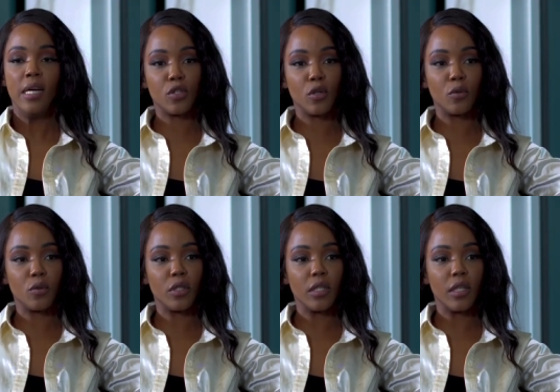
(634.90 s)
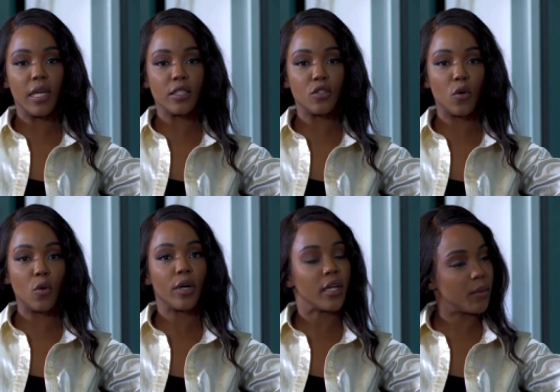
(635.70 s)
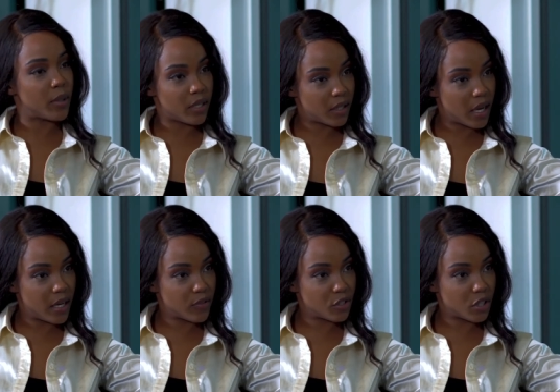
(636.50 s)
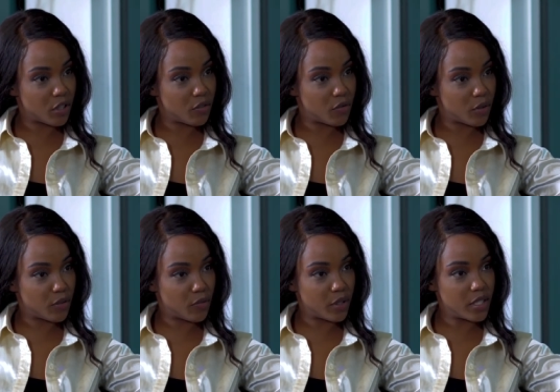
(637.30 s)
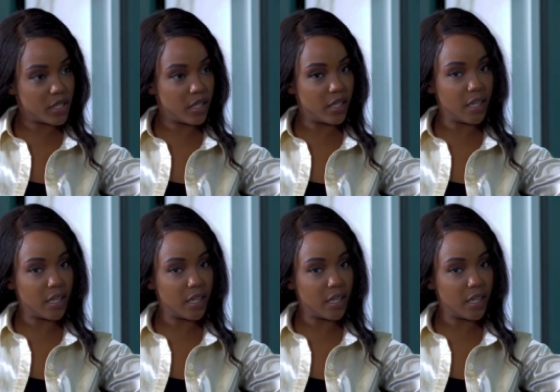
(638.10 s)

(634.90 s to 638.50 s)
So it's already been kind of a struggle for, for the city.